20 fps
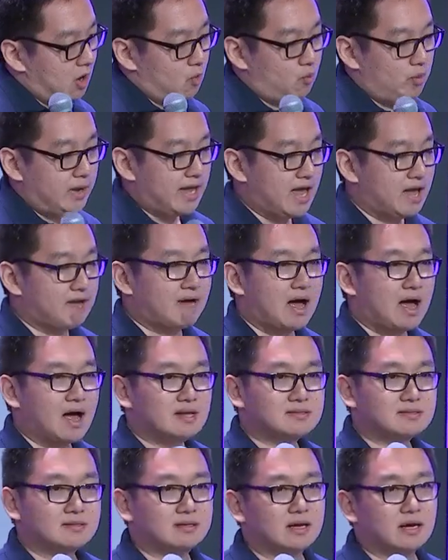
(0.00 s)
we have
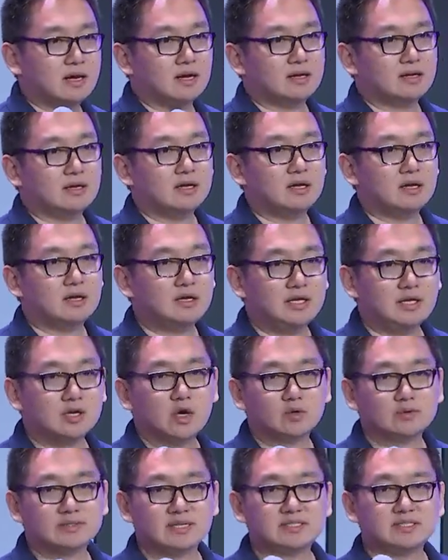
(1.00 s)
other
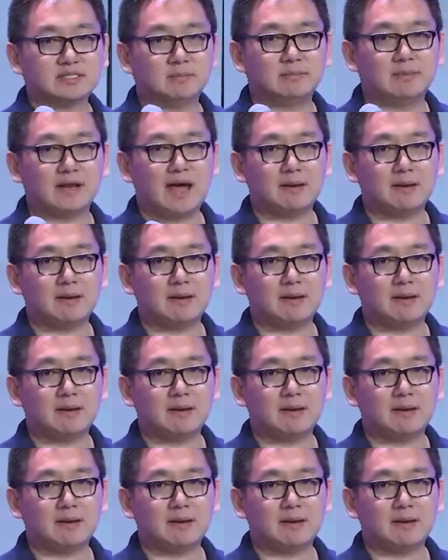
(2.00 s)
ecosystem